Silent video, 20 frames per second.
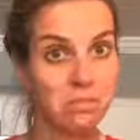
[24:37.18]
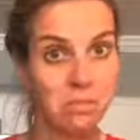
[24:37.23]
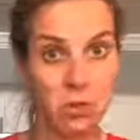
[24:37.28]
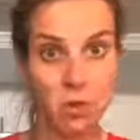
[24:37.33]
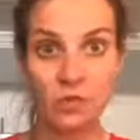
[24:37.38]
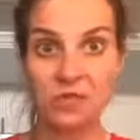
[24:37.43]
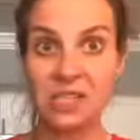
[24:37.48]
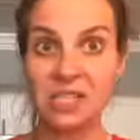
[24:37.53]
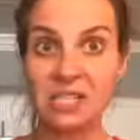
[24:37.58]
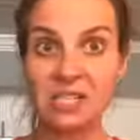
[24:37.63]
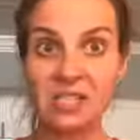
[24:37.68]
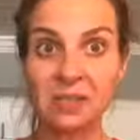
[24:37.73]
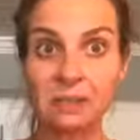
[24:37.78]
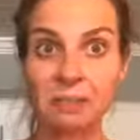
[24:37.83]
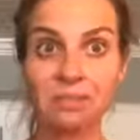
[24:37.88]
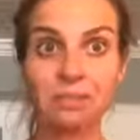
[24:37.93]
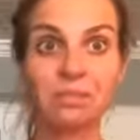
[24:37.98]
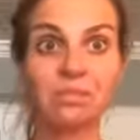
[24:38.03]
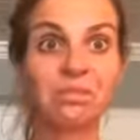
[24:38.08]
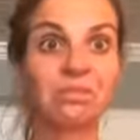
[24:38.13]
movies.
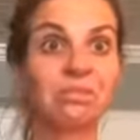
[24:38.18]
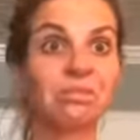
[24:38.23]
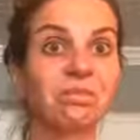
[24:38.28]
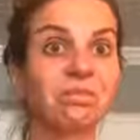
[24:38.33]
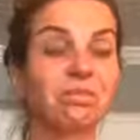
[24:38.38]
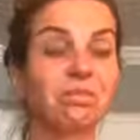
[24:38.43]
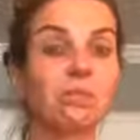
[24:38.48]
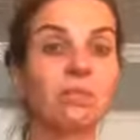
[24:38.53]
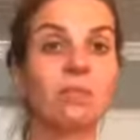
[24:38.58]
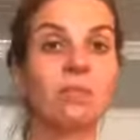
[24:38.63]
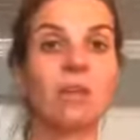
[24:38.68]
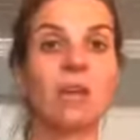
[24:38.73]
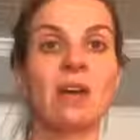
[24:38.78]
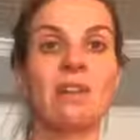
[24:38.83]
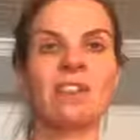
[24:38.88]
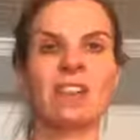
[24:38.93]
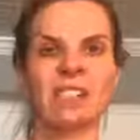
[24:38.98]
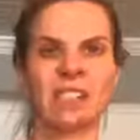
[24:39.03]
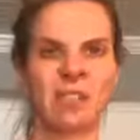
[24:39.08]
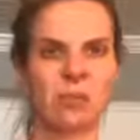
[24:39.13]

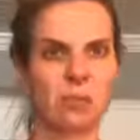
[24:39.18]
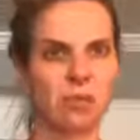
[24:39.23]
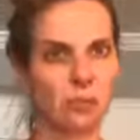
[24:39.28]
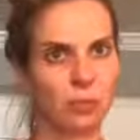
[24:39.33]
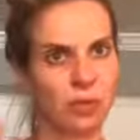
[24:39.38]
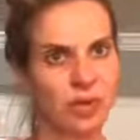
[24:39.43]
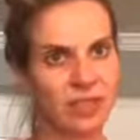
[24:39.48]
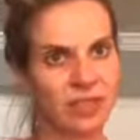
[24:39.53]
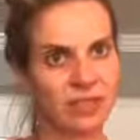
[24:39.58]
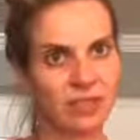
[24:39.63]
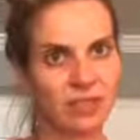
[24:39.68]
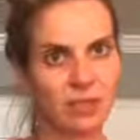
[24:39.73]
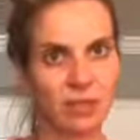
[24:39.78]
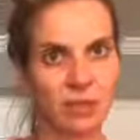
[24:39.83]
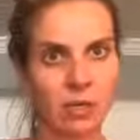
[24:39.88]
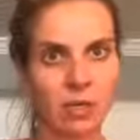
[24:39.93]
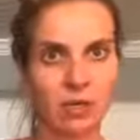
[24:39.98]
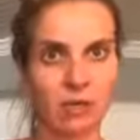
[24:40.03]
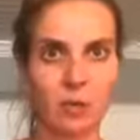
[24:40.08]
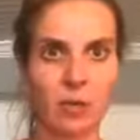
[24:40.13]
I've got some surprises
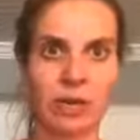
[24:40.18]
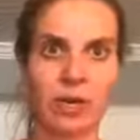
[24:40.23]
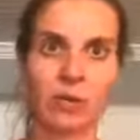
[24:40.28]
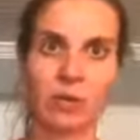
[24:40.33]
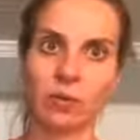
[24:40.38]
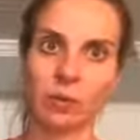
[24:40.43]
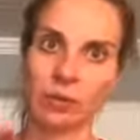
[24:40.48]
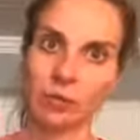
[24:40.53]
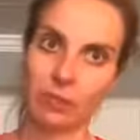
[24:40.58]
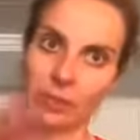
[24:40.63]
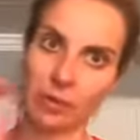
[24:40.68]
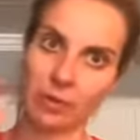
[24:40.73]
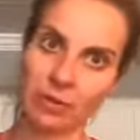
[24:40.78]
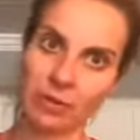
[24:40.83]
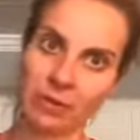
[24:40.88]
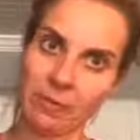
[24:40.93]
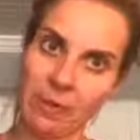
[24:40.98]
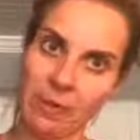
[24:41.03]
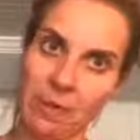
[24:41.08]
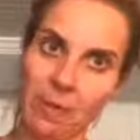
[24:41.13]
along the way. I'll be
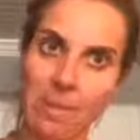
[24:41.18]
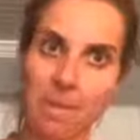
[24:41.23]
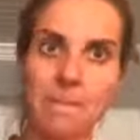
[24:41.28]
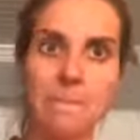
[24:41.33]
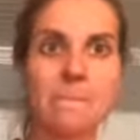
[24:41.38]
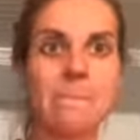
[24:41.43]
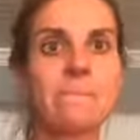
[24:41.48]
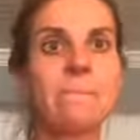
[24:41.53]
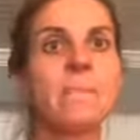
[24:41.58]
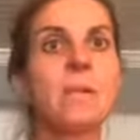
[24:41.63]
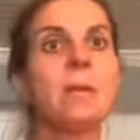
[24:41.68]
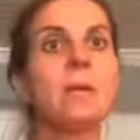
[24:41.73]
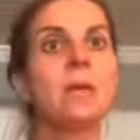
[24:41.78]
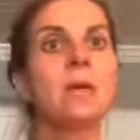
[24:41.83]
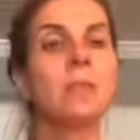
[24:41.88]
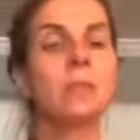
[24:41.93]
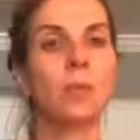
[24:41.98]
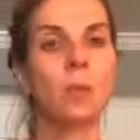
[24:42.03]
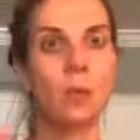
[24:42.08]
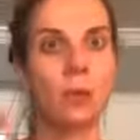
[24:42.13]
pulling them out.
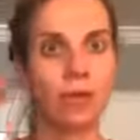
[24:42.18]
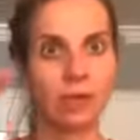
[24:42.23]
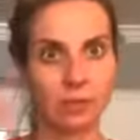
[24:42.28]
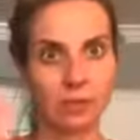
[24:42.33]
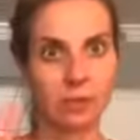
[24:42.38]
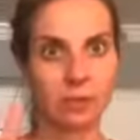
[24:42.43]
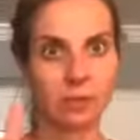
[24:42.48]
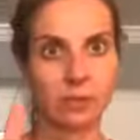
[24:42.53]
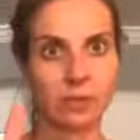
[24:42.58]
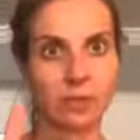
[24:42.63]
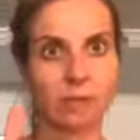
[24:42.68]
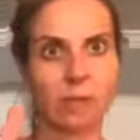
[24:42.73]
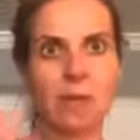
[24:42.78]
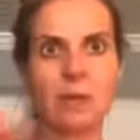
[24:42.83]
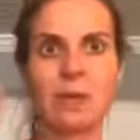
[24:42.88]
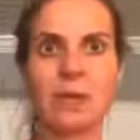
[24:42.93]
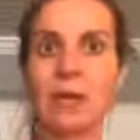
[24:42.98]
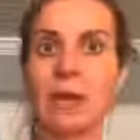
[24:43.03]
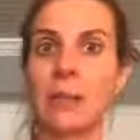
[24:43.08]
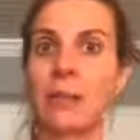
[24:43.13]
But what else? I
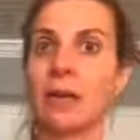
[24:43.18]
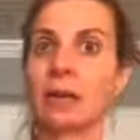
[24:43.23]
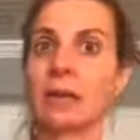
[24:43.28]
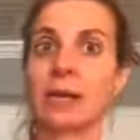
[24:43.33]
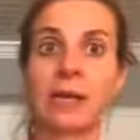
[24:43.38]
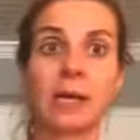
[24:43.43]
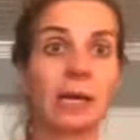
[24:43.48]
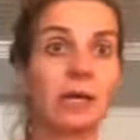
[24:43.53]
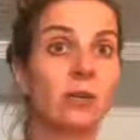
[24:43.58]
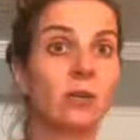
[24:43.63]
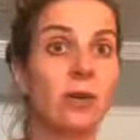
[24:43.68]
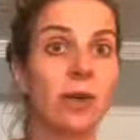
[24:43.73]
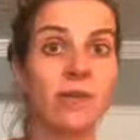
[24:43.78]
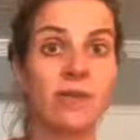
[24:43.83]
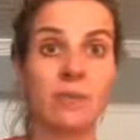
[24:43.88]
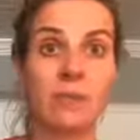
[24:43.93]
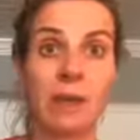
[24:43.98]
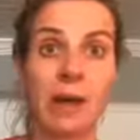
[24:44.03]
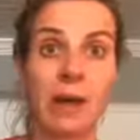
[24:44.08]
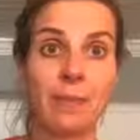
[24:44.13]
maybe, but like I don't
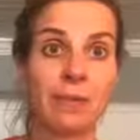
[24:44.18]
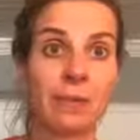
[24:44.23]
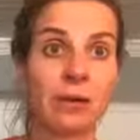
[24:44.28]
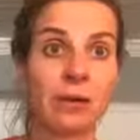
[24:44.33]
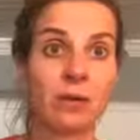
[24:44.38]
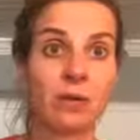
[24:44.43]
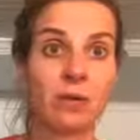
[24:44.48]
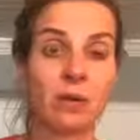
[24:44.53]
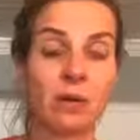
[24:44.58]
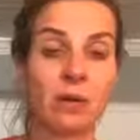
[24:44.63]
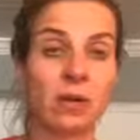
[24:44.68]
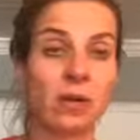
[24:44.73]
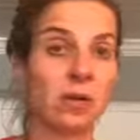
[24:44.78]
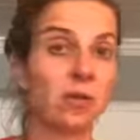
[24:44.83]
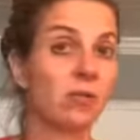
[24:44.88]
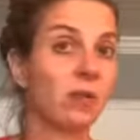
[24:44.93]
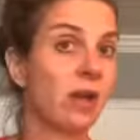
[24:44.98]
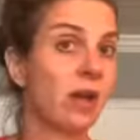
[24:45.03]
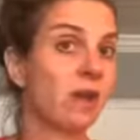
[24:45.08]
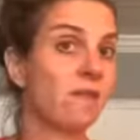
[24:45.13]
have the map out, and I
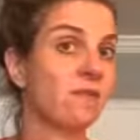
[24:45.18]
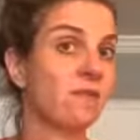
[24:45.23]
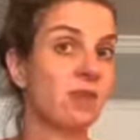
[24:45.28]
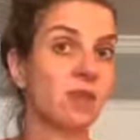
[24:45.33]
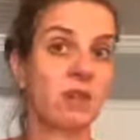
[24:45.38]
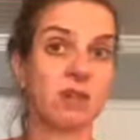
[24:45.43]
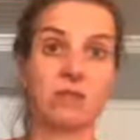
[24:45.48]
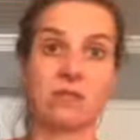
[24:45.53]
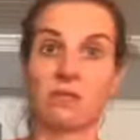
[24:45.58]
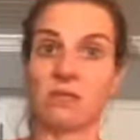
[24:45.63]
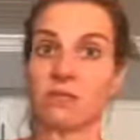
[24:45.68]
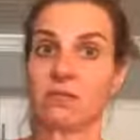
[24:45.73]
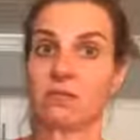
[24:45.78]
don't have like